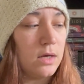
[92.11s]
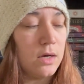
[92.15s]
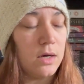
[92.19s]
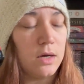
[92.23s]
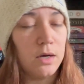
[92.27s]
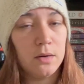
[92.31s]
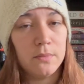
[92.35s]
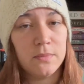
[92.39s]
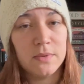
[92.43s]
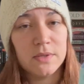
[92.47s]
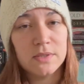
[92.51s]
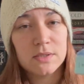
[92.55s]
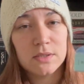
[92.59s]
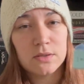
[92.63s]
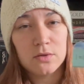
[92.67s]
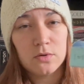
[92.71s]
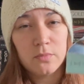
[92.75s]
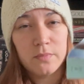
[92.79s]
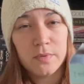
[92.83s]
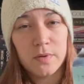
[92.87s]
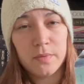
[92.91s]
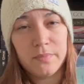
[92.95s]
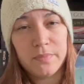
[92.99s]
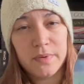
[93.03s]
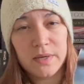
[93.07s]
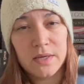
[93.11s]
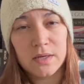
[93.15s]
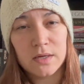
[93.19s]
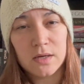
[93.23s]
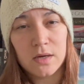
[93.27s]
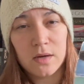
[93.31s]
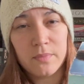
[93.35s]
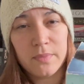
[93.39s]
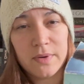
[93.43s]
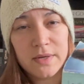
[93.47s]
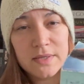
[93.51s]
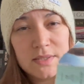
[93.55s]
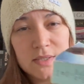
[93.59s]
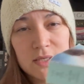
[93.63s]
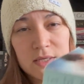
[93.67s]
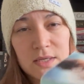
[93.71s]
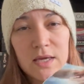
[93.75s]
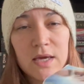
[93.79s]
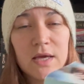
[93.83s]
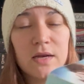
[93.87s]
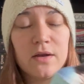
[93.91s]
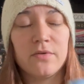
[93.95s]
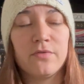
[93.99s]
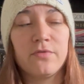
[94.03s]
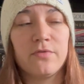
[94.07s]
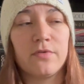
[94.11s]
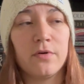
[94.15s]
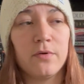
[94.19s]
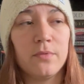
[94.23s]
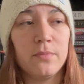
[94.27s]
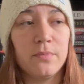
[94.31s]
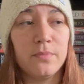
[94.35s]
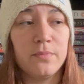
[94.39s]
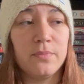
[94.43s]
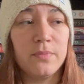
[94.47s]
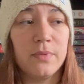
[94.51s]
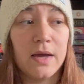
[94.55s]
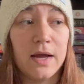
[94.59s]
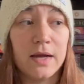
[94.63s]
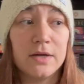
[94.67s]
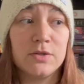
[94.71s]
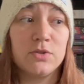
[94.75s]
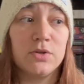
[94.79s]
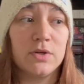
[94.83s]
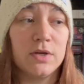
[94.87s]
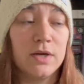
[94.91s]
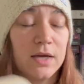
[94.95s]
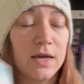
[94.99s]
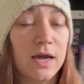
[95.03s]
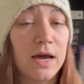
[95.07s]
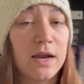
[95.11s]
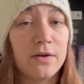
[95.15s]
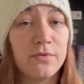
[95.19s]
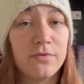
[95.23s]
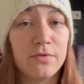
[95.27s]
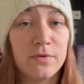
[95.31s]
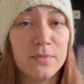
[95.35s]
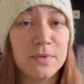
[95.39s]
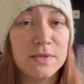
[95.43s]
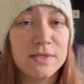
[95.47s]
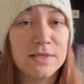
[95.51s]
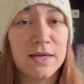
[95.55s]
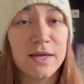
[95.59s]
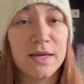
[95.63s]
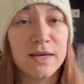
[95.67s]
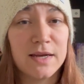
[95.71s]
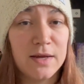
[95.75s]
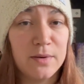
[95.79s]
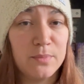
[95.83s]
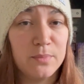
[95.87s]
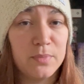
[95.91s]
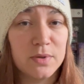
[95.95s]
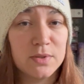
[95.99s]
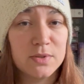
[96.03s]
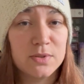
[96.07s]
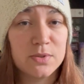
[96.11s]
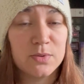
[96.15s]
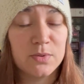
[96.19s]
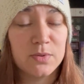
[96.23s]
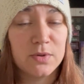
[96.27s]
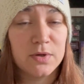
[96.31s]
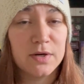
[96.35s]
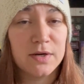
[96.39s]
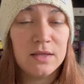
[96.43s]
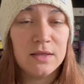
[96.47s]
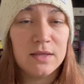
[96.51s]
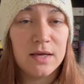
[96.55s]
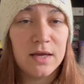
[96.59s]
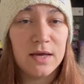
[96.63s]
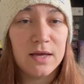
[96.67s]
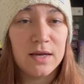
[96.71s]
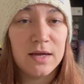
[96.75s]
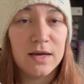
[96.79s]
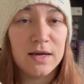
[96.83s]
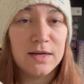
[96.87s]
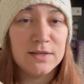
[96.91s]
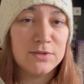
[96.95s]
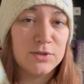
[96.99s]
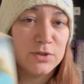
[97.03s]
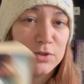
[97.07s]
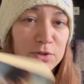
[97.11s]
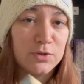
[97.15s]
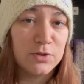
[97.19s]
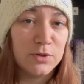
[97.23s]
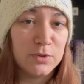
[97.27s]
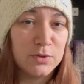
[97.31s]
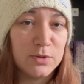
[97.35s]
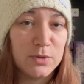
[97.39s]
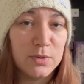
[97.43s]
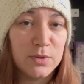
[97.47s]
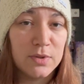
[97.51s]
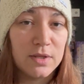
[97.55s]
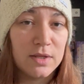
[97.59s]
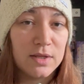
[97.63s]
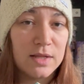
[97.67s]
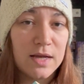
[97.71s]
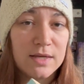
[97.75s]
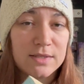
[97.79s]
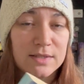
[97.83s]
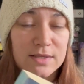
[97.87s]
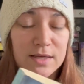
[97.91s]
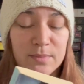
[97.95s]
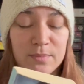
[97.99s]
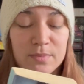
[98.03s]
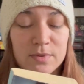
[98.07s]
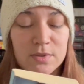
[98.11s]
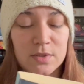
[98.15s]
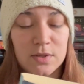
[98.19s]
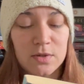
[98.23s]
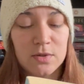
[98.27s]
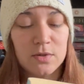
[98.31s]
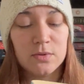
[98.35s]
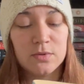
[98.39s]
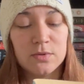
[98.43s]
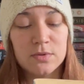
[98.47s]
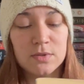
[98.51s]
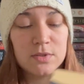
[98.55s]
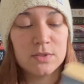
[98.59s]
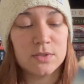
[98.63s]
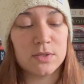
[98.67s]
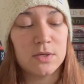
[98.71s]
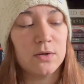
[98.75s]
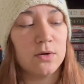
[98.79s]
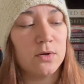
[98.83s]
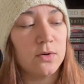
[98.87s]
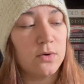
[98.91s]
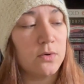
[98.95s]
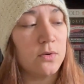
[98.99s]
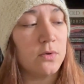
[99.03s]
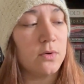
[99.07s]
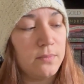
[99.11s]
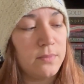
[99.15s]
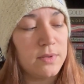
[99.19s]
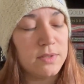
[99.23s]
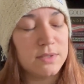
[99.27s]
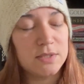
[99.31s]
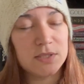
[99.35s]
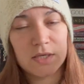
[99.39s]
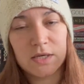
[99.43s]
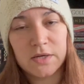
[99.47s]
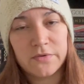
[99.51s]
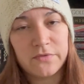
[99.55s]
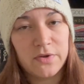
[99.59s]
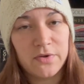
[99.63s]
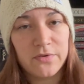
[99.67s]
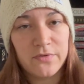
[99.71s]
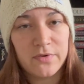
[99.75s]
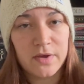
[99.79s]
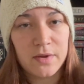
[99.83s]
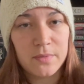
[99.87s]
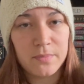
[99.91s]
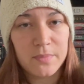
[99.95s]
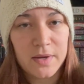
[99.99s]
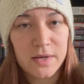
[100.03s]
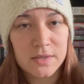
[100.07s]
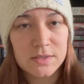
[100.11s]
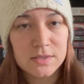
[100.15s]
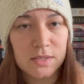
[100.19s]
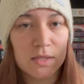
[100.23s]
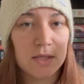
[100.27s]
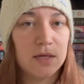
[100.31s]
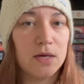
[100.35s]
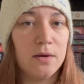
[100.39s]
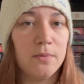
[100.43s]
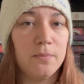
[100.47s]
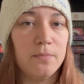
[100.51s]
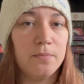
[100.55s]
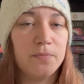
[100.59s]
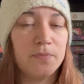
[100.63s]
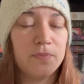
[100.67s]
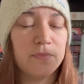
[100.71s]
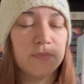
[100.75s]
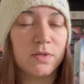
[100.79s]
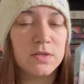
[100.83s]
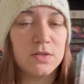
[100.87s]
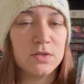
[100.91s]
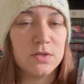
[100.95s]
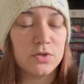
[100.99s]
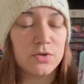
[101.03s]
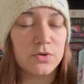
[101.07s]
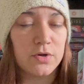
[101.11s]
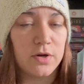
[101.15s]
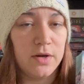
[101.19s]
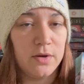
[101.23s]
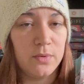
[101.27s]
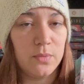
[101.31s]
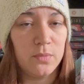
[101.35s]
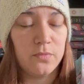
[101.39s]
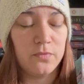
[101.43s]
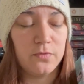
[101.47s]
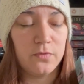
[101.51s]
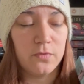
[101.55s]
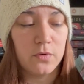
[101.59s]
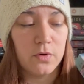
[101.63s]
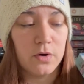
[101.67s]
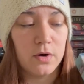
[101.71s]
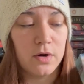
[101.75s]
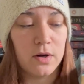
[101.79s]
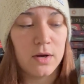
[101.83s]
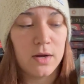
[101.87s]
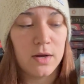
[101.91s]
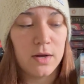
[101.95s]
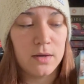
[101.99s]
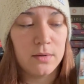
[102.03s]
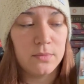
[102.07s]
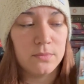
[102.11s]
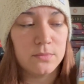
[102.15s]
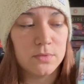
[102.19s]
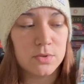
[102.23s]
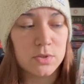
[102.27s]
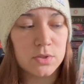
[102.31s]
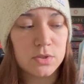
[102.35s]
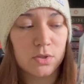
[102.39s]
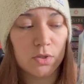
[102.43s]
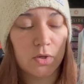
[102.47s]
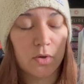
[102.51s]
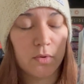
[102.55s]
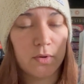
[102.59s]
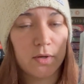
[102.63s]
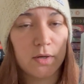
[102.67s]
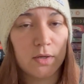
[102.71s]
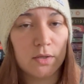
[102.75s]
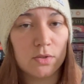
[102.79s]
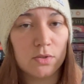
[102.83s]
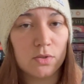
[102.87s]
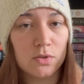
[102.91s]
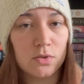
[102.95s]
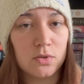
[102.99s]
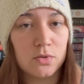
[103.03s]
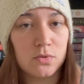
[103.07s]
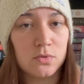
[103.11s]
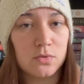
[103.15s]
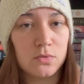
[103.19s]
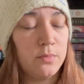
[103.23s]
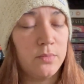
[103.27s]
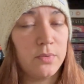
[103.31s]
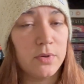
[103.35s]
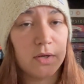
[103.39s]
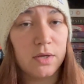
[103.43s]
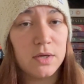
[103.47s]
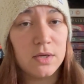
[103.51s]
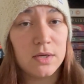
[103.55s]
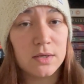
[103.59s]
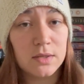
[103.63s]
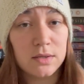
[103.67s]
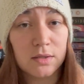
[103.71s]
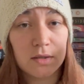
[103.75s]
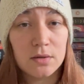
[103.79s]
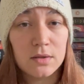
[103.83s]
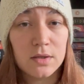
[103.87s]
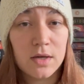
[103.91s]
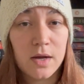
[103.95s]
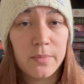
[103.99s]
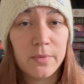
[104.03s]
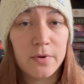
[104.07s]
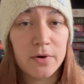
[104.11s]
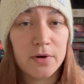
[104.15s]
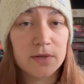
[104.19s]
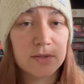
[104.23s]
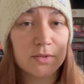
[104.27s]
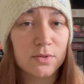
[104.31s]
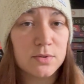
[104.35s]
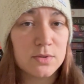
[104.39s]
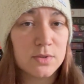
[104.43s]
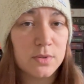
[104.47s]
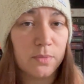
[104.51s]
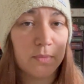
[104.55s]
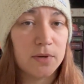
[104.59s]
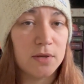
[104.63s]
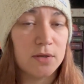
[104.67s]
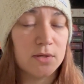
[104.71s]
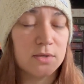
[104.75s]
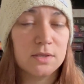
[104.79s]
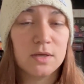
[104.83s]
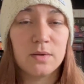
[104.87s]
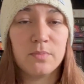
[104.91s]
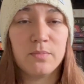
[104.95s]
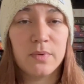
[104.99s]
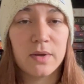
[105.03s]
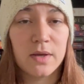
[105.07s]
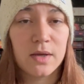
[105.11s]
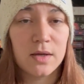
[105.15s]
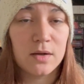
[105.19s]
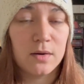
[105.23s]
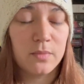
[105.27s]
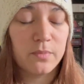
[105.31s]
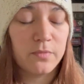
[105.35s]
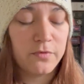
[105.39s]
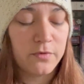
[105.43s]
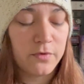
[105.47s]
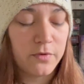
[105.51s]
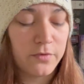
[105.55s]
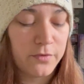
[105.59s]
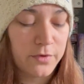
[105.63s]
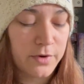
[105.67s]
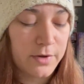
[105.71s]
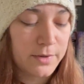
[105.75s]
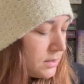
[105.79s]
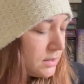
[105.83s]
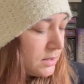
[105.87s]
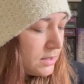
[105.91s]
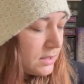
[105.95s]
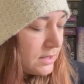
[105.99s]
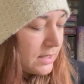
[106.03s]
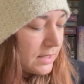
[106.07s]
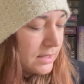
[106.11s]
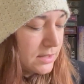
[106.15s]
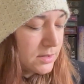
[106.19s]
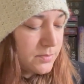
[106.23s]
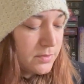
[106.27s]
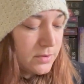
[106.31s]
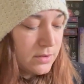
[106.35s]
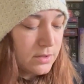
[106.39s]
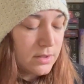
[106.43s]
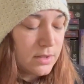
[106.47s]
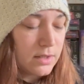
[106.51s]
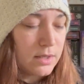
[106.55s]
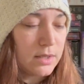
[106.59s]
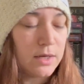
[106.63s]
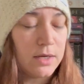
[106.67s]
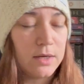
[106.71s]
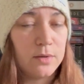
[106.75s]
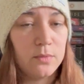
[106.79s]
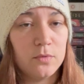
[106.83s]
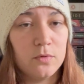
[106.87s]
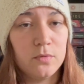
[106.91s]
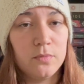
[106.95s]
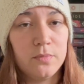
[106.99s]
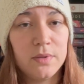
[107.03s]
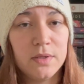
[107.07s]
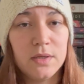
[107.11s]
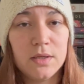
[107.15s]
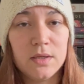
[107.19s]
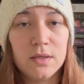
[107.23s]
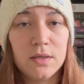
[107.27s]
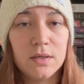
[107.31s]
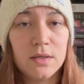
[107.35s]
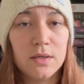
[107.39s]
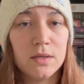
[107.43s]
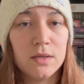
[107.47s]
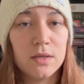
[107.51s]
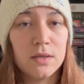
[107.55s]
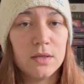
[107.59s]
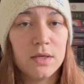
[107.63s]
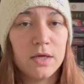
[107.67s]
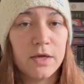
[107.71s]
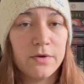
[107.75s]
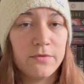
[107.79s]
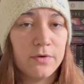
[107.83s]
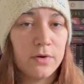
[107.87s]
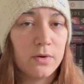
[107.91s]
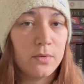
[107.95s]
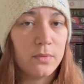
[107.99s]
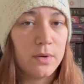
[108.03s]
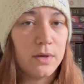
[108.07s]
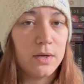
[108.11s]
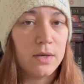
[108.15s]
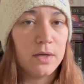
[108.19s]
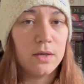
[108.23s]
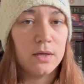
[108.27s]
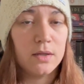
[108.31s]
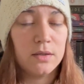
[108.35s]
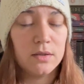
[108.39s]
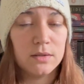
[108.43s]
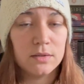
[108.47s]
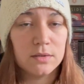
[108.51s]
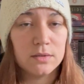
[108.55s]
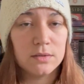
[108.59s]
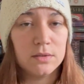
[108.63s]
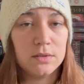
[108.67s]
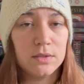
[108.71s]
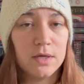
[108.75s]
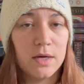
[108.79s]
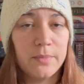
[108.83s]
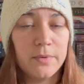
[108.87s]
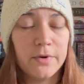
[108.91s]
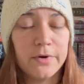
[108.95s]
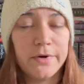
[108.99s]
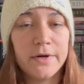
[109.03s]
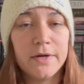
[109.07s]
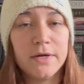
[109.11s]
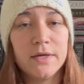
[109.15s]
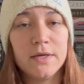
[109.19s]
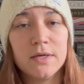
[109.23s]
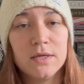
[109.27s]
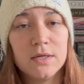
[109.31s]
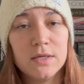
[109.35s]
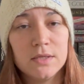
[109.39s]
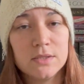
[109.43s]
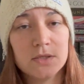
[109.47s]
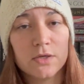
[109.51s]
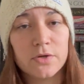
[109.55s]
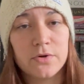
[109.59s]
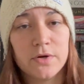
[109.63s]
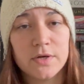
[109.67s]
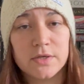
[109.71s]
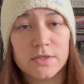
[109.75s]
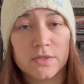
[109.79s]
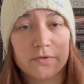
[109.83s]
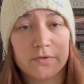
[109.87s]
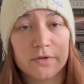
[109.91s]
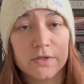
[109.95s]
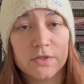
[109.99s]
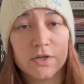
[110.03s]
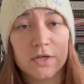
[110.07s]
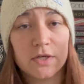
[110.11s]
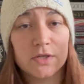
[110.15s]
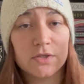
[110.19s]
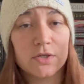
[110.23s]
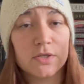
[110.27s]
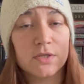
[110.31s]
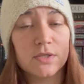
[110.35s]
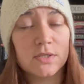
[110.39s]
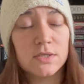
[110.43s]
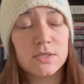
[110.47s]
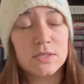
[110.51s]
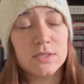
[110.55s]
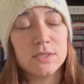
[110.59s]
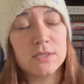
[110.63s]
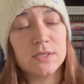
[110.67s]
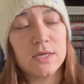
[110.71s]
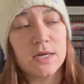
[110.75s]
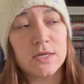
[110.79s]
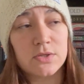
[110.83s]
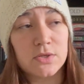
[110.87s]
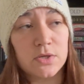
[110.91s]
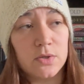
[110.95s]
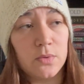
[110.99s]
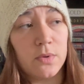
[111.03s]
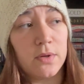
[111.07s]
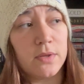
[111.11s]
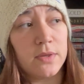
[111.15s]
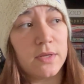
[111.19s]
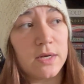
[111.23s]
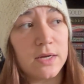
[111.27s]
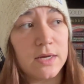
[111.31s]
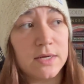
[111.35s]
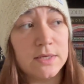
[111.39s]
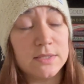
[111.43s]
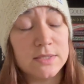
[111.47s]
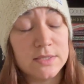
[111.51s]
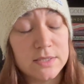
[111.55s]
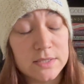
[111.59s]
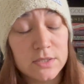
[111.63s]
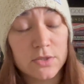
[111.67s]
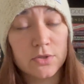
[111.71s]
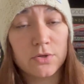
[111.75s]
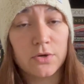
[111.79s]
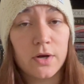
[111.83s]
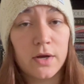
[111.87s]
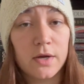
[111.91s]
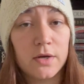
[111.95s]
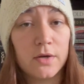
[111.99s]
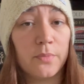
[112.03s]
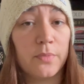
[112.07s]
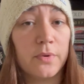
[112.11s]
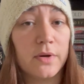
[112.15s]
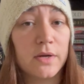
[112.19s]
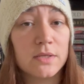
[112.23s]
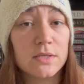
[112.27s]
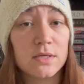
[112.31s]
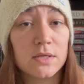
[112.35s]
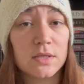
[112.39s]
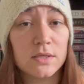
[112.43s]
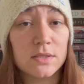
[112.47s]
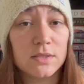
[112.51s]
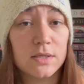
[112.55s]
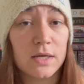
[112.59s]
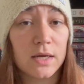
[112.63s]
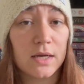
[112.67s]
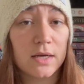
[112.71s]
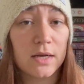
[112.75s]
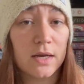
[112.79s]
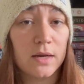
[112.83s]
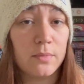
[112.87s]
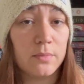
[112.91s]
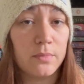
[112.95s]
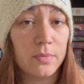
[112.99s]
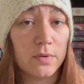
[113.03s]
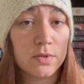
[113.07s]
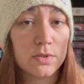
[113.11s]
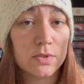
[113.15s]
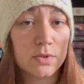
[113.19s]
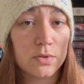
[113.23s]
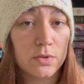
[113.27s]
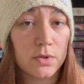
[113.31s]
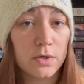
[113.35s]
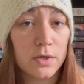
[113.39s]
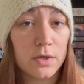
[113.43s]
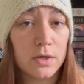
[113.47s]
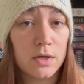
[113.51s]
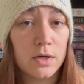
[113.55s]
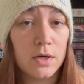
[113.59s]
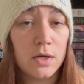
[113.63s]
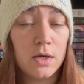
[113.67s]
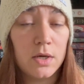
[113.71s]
It's a little bit beaten up. I did get it from, actually I got it from the secondhand bookstore that I just showed you in the last episode. So instead of giving it back to them to trade for, I'm just going to put it in a little library so somebody else can pick it up for free. The next book that I will be giving away in the little library is Crazy Rich Asians. This is actually one that I did try to bring to the secondhand bookstore